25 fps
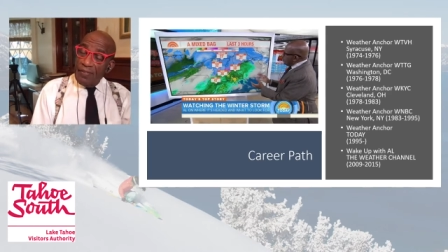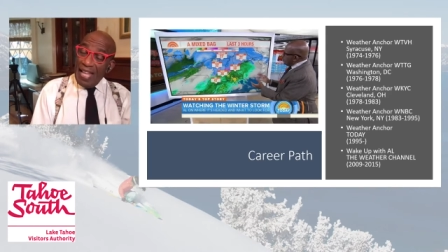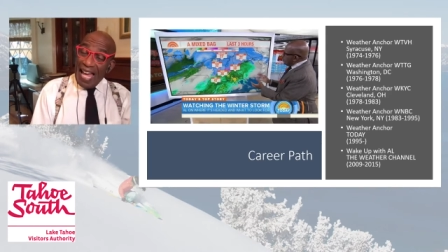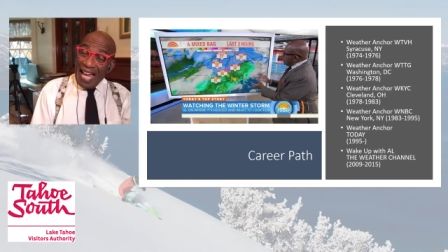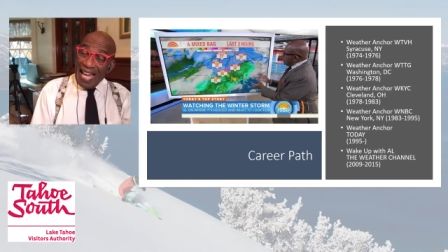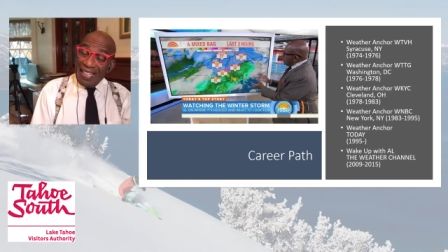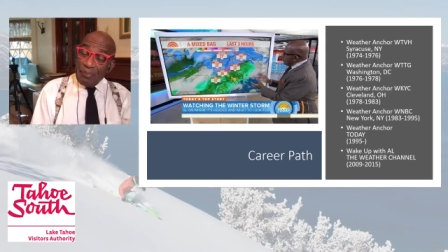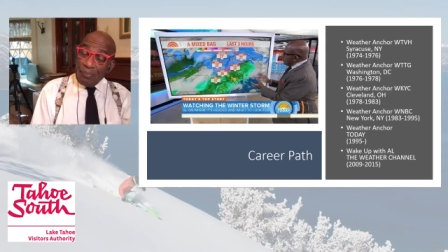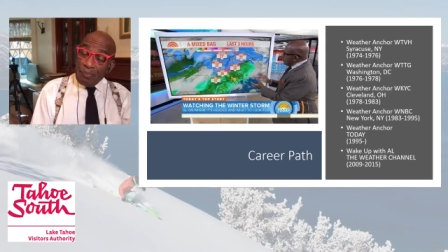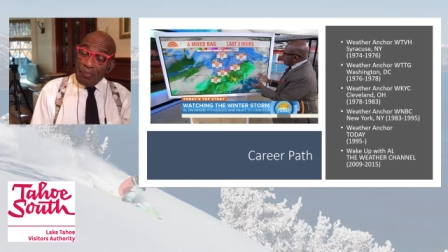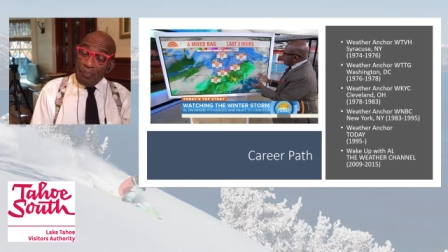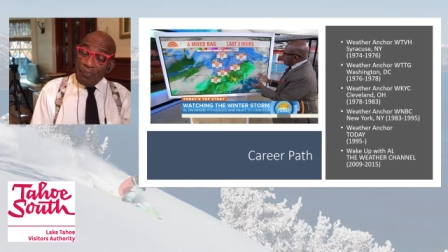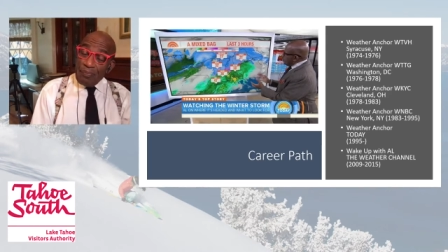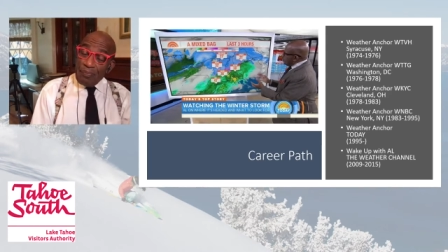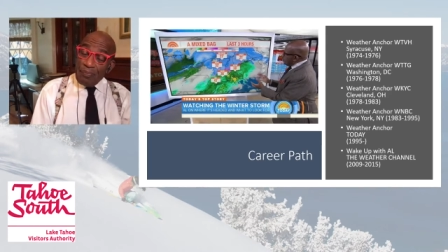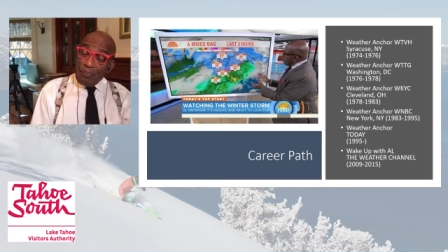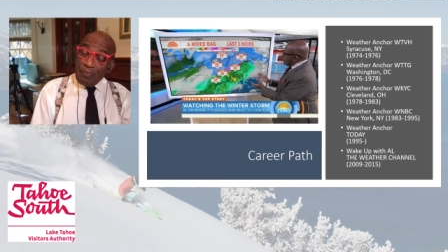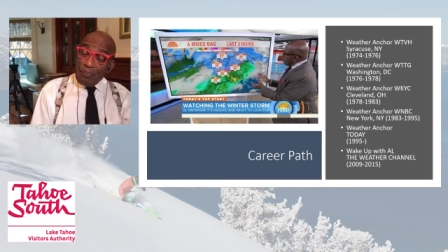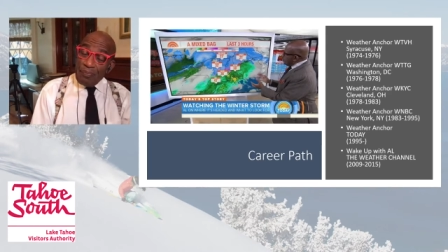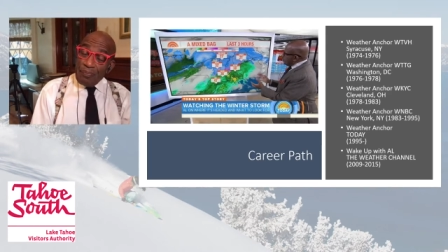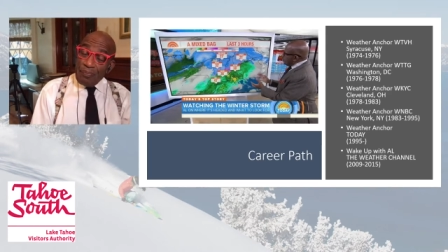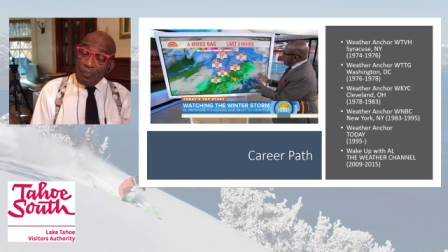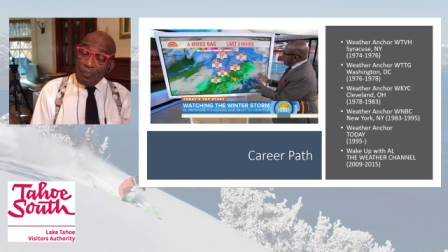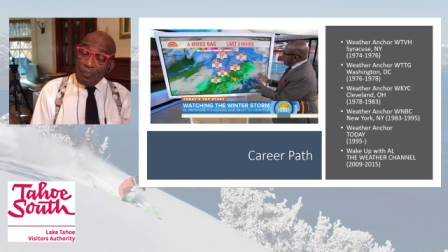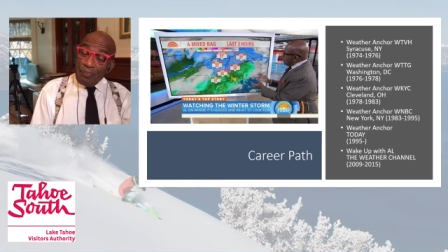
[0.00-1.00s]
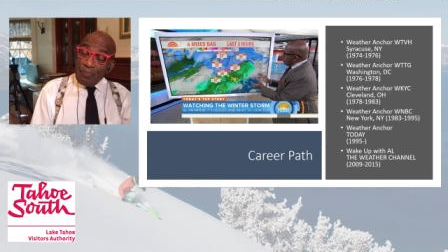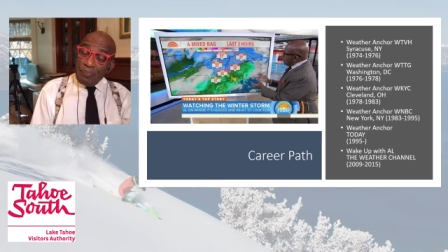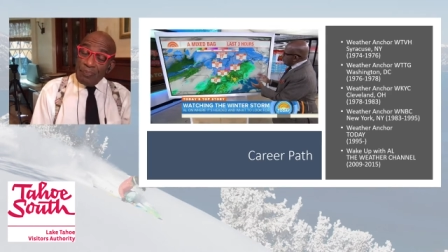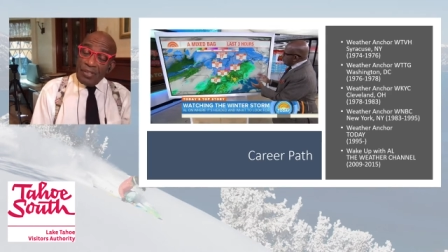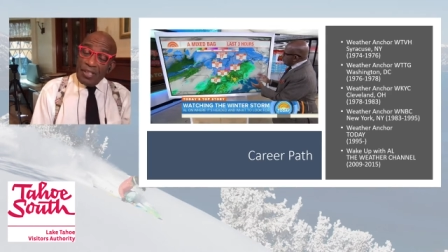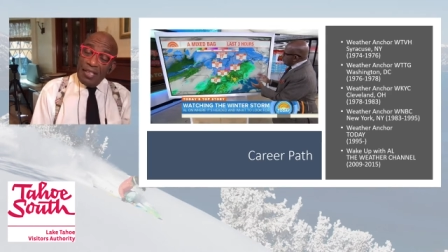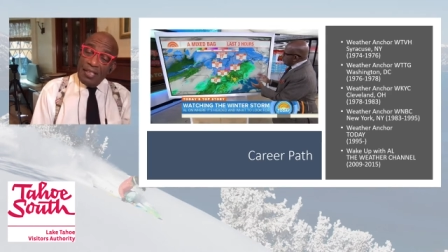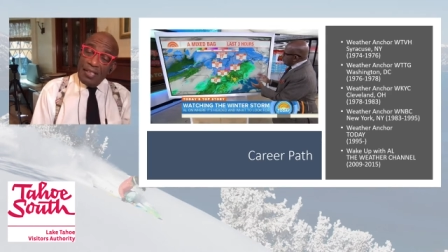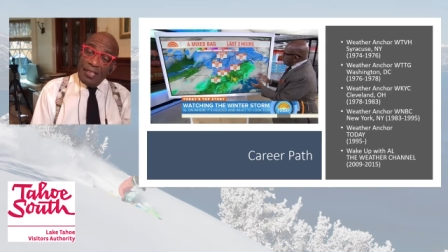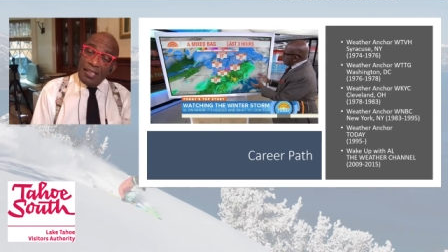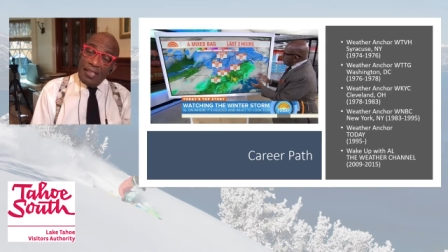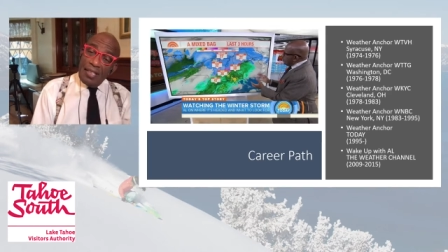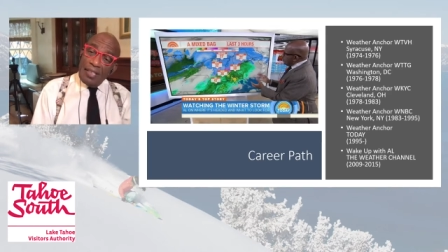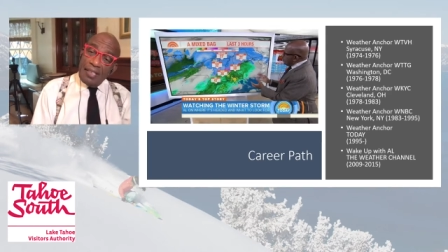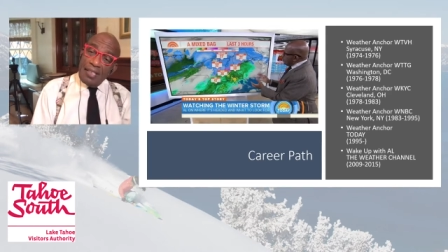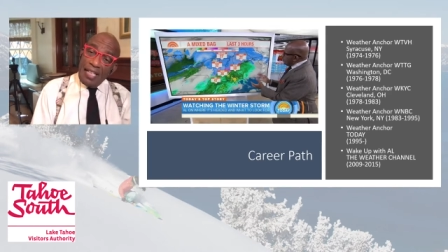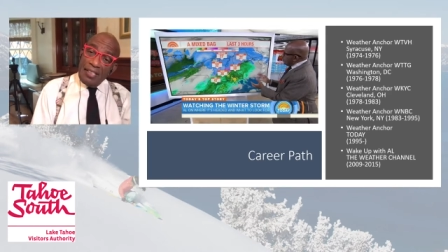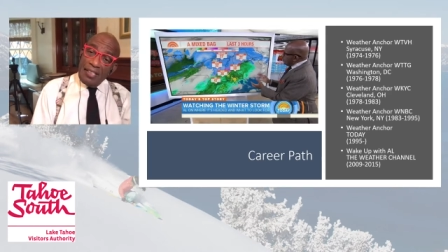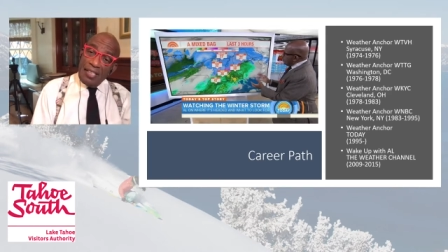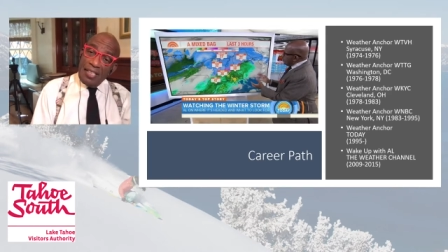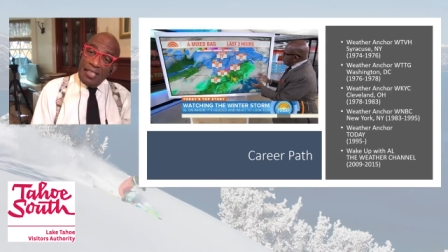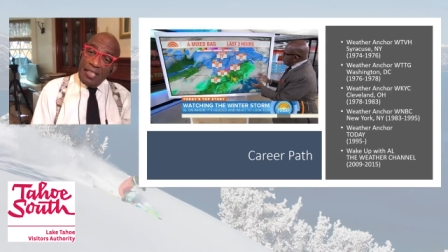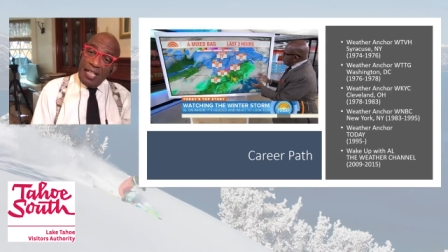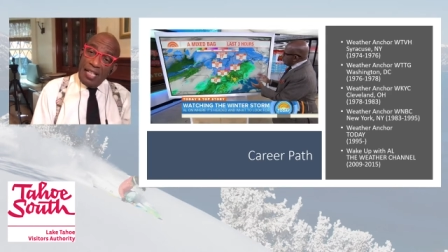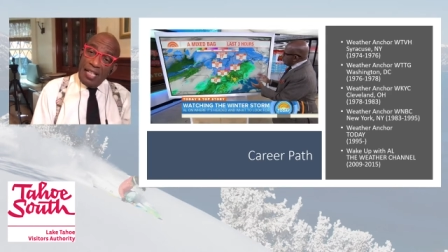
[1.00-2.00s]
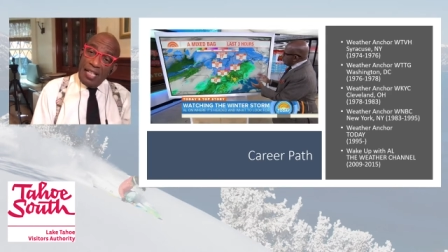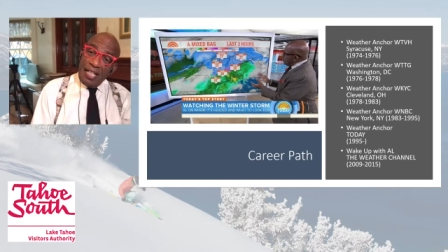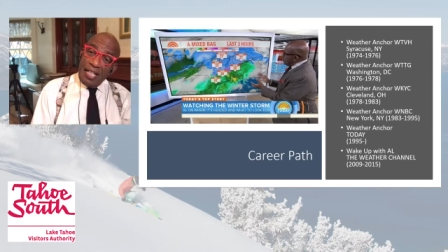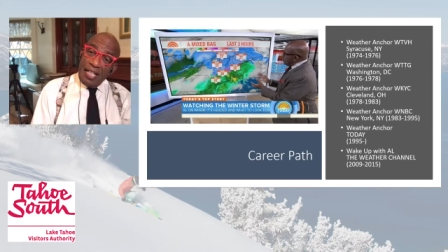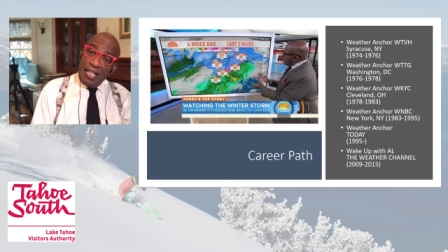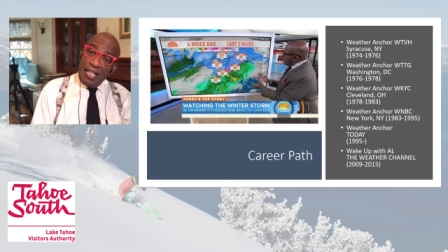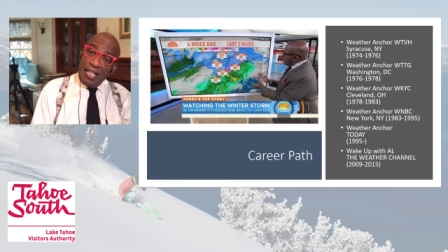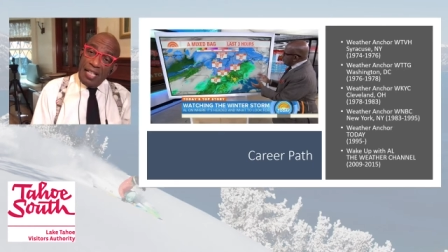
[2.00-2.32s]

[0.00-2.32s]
And so for two years, I did the five,